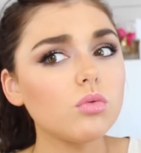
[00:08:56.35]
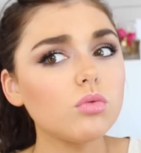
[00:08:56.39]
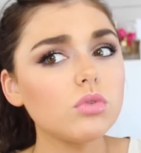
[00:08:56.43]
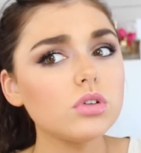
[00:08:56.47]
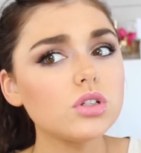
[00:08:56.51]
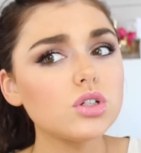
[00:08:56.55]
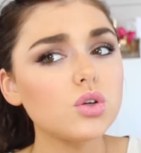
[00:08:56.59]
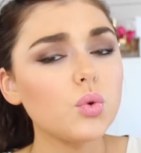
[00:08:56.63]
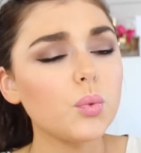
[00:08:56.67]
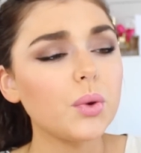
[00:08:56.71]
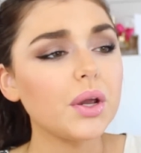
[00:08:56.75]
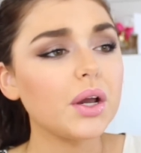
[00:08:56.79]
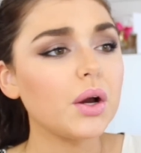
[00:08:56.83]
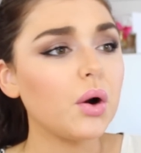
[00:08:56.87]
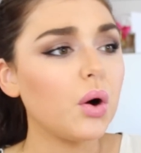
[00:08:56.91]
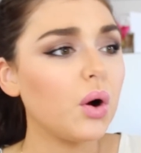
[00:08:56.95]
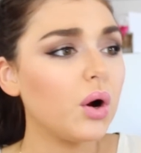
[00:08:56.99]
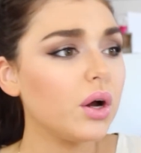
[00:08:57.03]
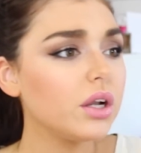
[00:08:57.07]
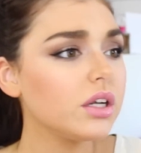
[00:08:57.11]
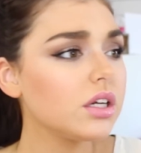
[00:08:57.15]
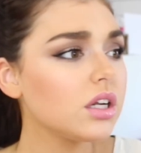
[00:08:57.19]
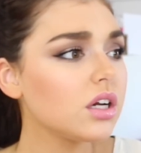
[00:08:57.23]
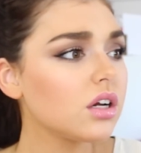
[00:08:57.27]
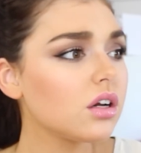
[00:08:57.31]
What's going
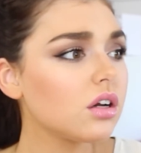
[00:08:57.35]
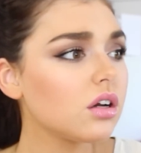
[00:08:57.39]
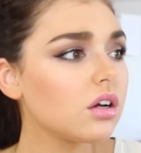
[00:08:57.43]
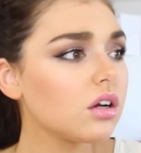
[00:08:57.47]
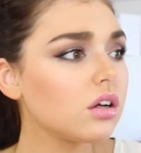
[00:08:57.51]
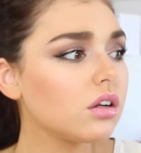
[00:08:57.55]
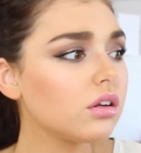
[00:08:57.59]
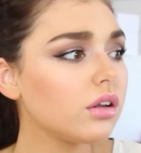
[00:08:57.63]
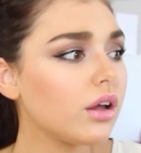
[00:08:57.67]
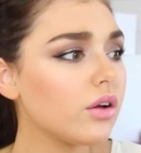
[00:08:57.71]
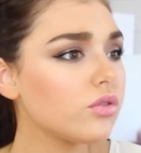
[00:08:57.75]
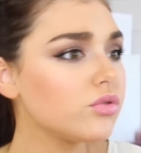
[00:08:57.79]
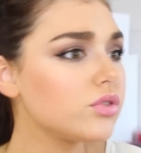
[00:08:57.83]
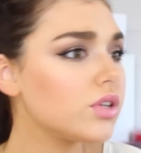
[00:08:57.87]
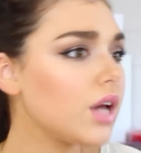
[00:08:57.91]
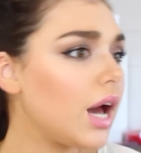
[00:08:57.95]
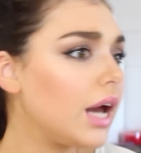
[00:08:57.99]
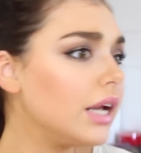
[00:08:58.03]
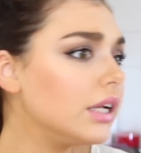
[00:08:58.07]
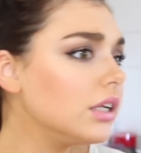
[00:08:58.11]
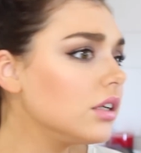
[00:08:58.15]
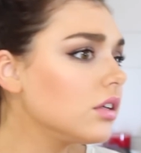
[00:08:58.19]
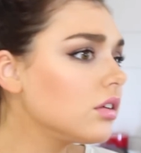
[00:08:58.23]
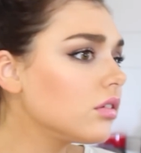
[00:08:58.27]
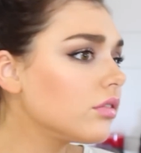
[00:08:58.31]
on
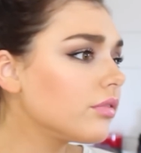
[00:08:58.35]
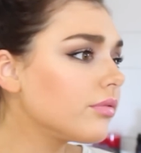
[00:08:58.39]
outside?